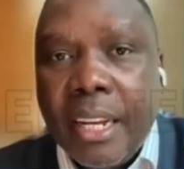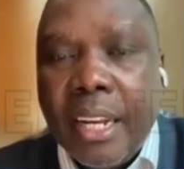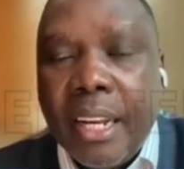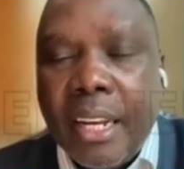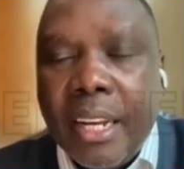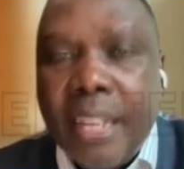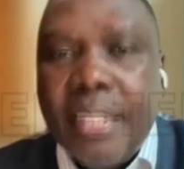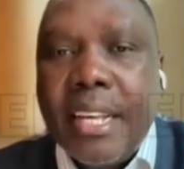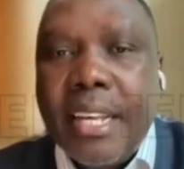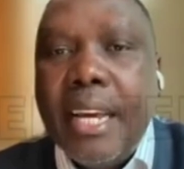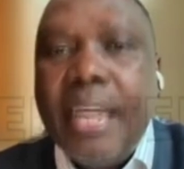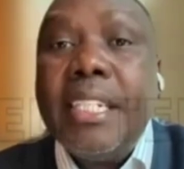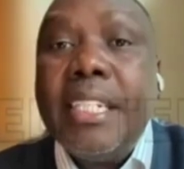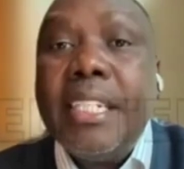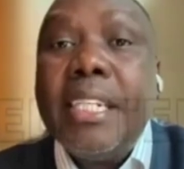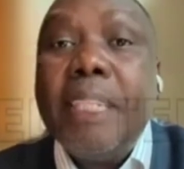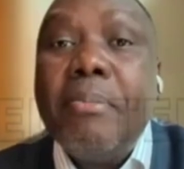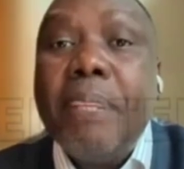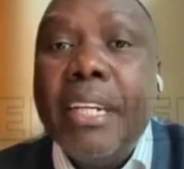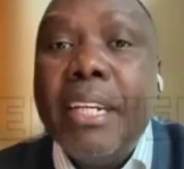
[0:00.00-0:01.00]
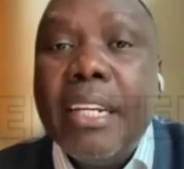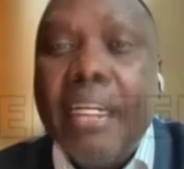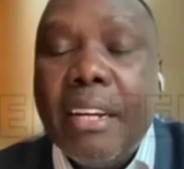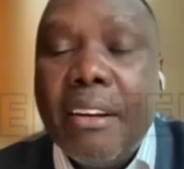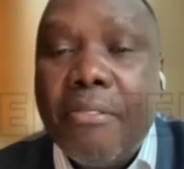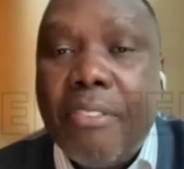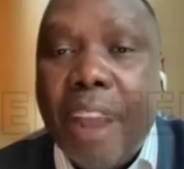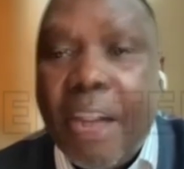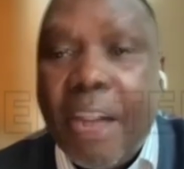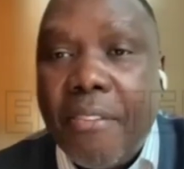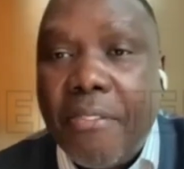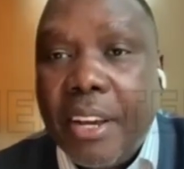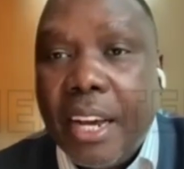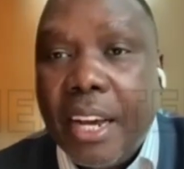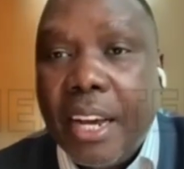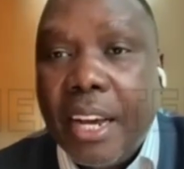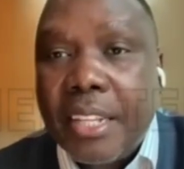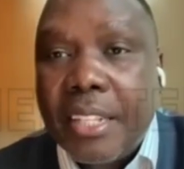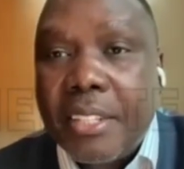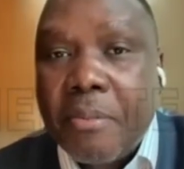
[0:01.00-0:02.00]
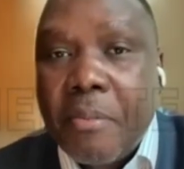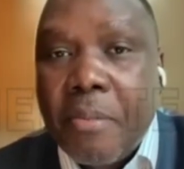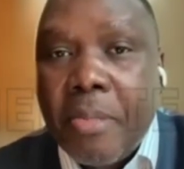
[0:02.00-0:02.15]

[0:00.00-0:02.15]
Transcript: He said Egypt did it in 5 years.